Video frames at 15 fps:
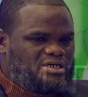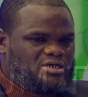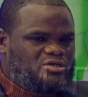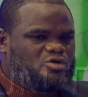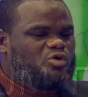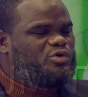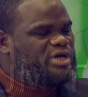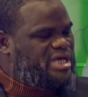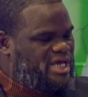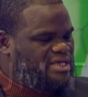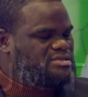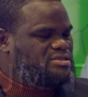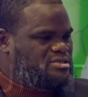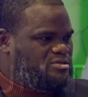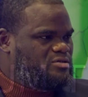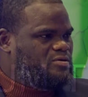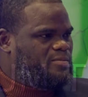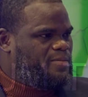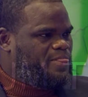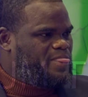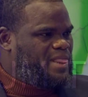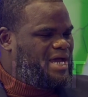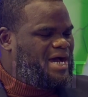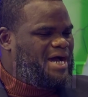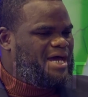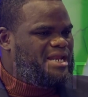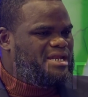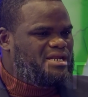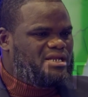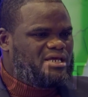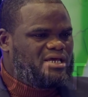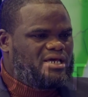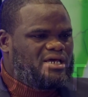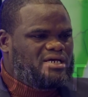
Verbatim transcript: go against you. Mm. And